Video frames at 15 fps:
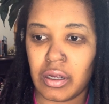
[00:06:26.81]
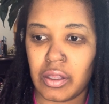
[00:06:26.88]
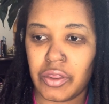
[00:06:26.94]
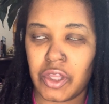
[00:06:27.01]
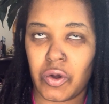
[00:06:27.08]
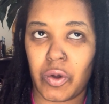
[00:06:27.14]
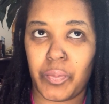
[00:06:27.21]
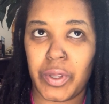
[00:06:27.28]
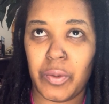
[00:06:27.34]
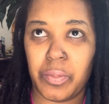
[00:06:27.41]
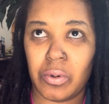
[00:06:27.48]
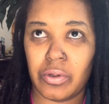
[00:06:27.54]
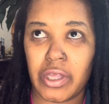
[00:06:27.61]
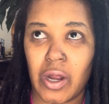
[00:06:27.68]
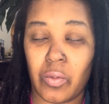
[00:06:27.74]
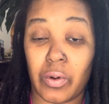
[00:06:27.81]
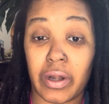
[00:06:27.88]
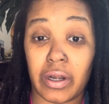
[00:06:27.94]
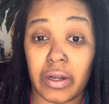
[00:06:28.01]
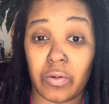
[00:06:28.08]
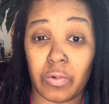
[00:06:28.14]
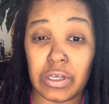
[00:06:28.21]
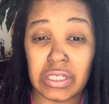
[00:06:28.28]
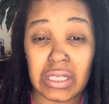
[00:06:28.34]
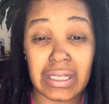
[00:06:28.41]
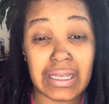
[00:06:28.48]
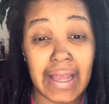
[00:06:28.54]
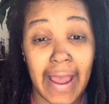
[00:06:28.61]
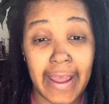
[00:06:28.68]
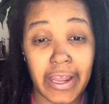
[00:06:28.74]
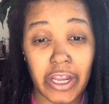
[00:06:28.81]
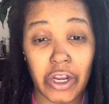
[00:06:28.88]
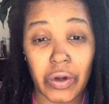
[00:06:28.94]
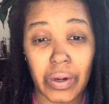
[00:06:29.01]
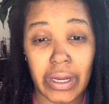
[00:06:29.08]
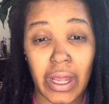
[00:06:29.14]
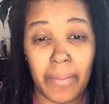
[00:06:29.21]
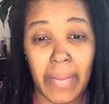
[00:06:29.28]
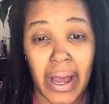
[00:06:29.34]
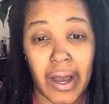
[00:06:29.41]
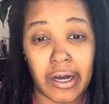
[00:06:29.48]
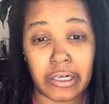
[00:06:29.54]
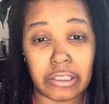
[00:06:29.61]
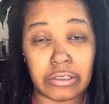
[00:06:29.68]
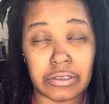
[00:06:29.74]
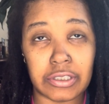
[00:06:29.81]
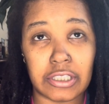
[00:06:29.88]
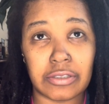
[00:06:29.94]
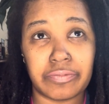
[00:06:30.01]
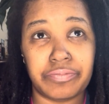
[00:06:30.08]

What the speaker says: there are people that were recently angry about,